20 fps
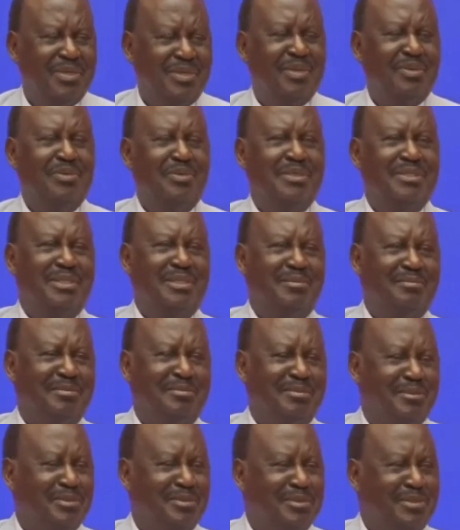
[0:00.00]
We are
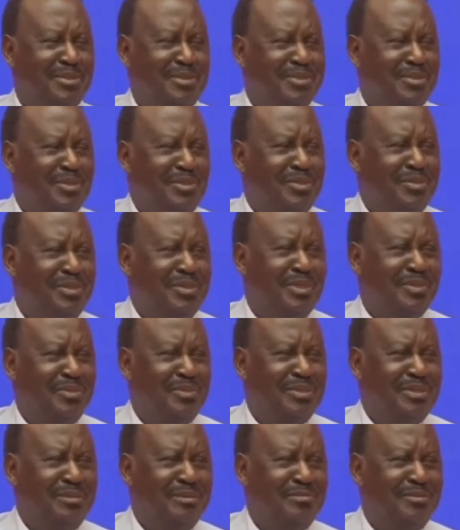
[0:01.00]
ODM. Who's told you that
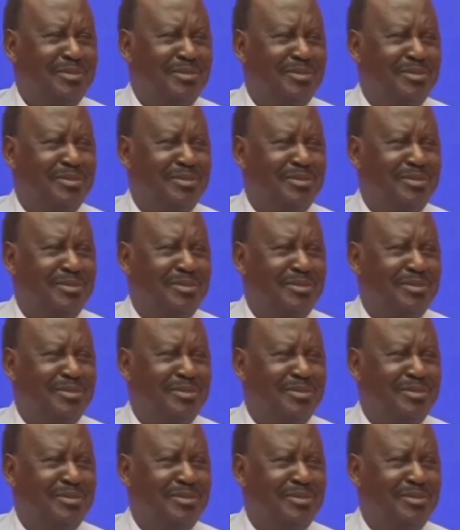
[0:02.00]
ODM